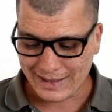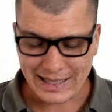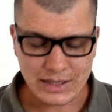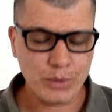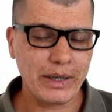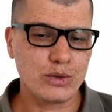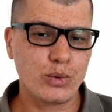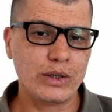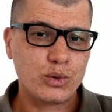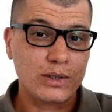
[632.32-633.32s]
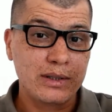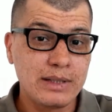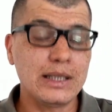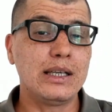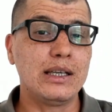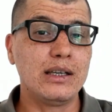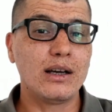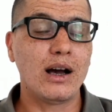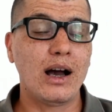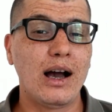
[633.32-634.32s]
That's the best way to
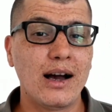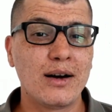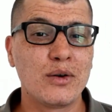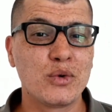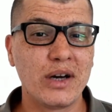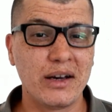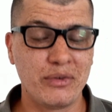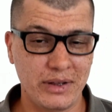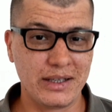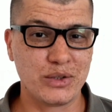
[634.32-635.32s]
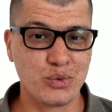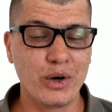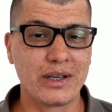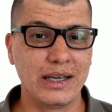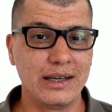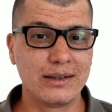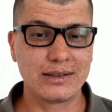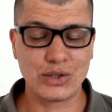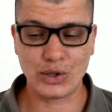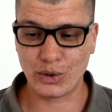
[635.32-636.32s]
see how everything is working.
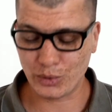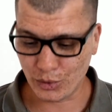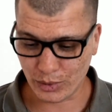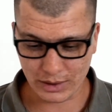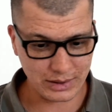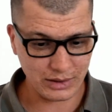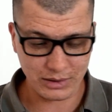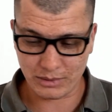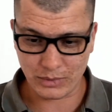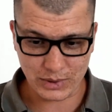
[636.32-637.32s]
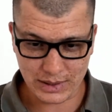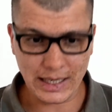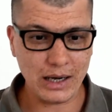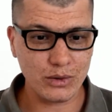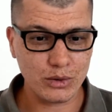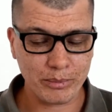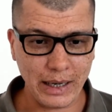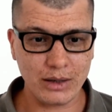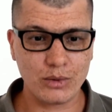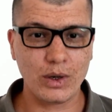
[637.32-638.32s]
So you want to see the sound, the
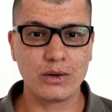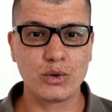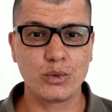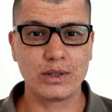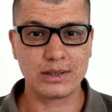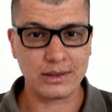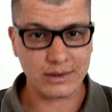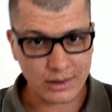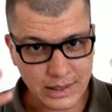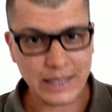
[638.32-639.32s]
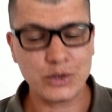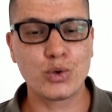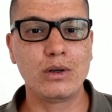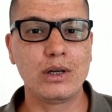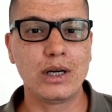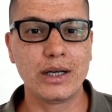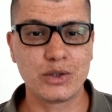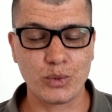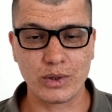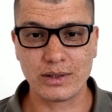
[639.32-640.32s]
background, you want to see the natural
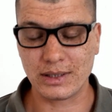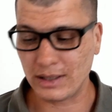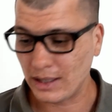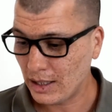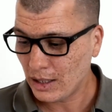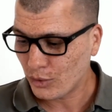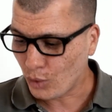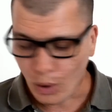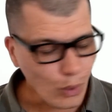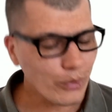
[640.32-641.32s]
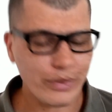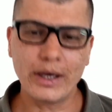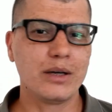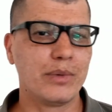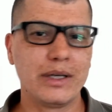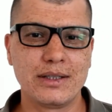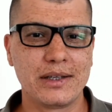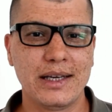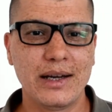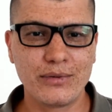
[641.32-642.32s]
light, you want to see the whole thing,
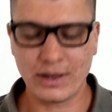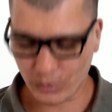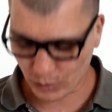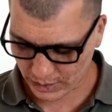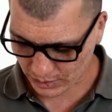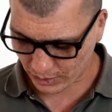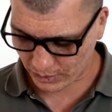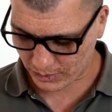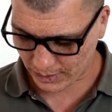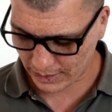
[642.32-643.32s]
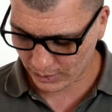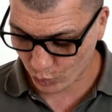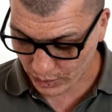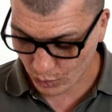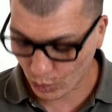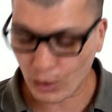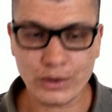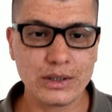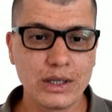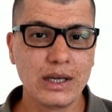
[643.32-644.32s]
basically, everything we discussed, okay?
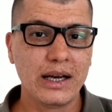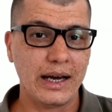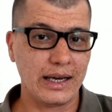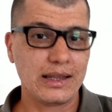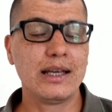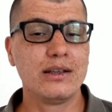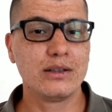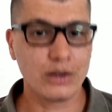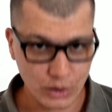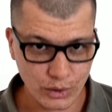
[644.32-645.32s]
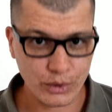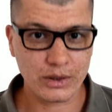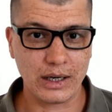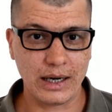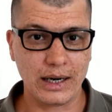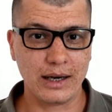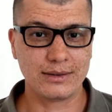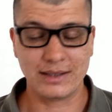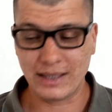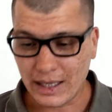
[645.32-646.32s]
Record and then look
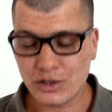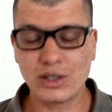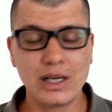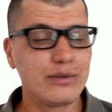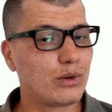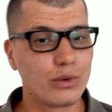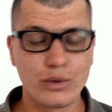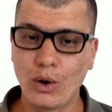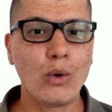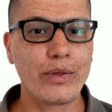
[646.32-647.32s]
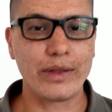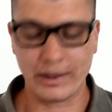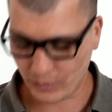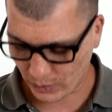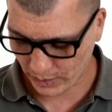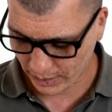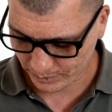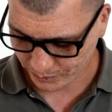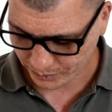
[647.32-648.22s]
at the energy level, the whole thing, okay?